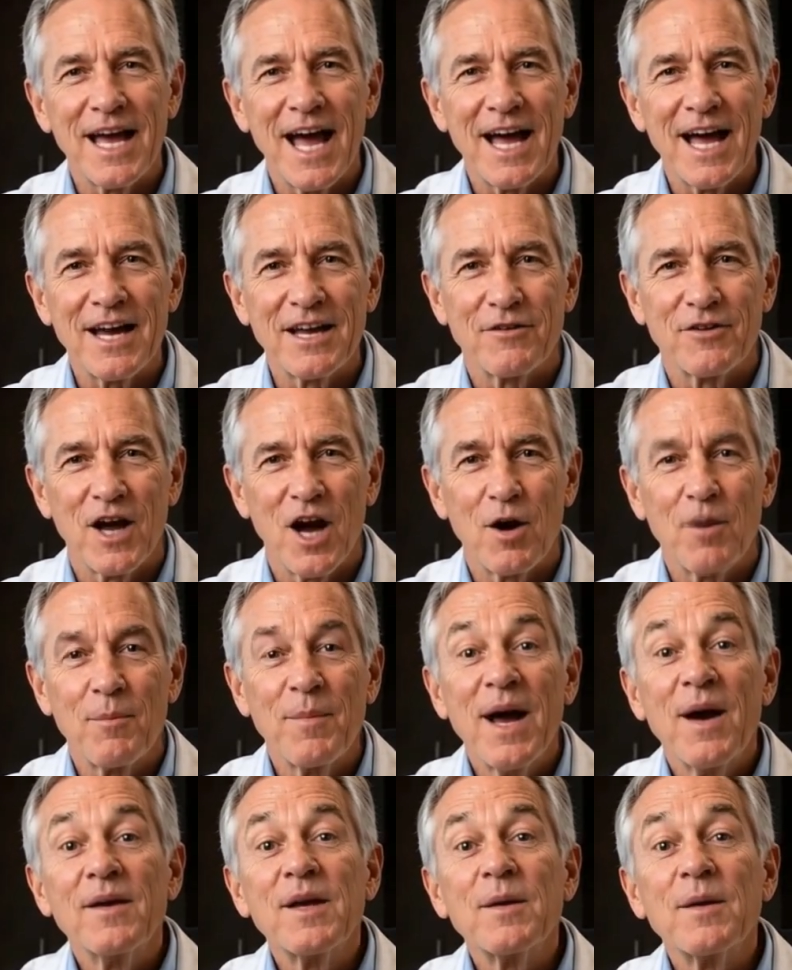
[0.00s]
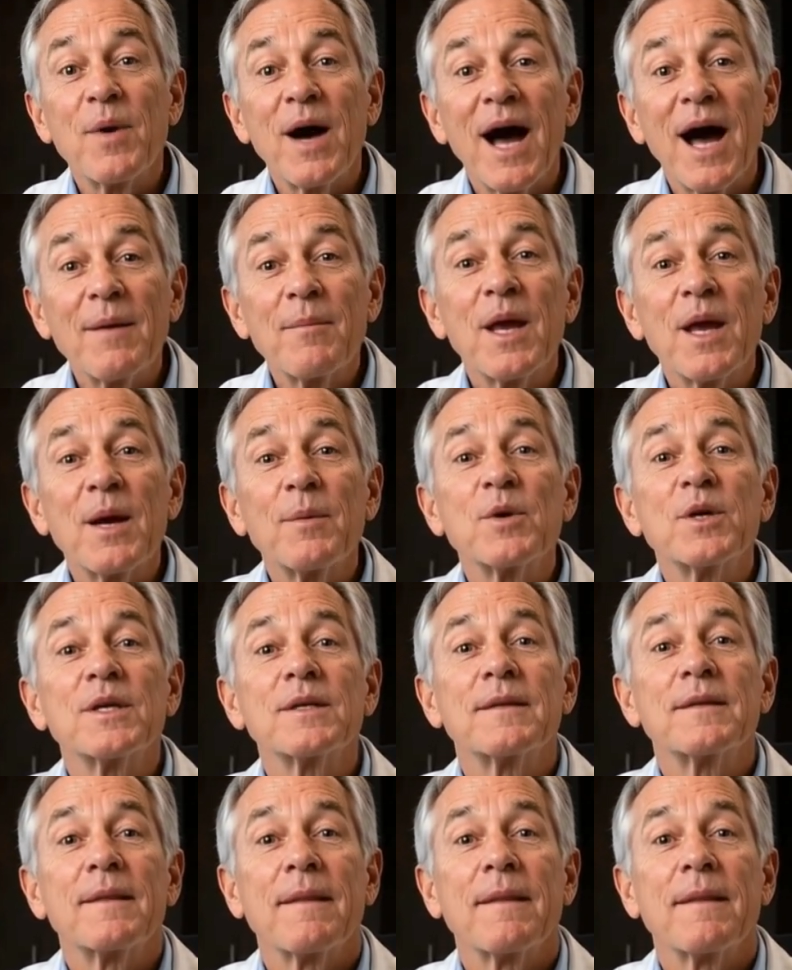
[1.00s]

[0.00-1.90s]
active compound in black pepper,